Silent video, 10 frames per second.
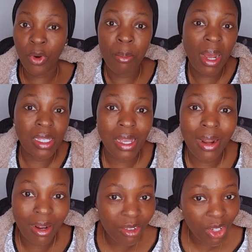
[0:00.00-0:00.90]
from my
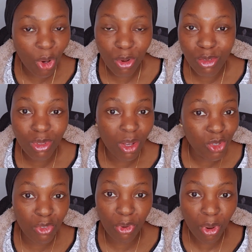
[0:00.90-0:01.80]
salary of
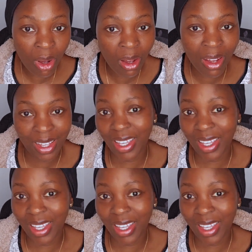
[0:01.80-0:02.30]
2004.